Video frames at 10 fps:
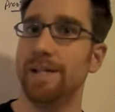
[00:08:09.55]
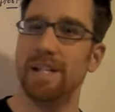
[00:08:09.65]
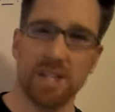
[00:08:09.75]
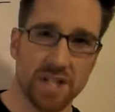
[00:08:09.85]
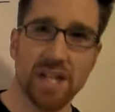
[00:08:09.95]

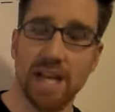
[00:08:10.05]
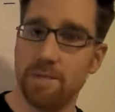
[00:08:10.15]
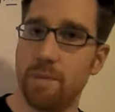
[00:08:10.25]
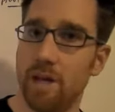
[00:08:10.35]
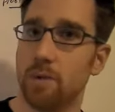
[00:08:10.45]
just in case
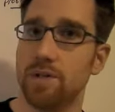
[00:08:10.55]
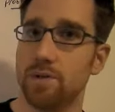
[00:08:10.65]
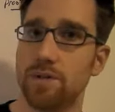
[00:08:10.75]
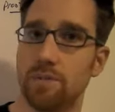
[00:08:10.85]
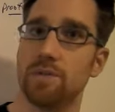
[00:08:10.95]
Penguin's
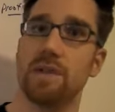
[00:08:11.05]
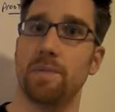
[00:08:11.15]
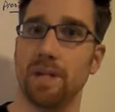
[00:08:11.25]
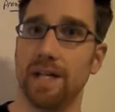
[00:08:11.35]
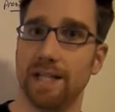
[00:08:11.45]
searching for
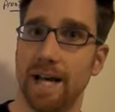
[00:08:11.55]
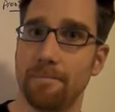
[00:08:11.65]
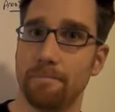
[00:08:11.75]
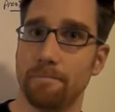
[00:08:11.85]
something like that.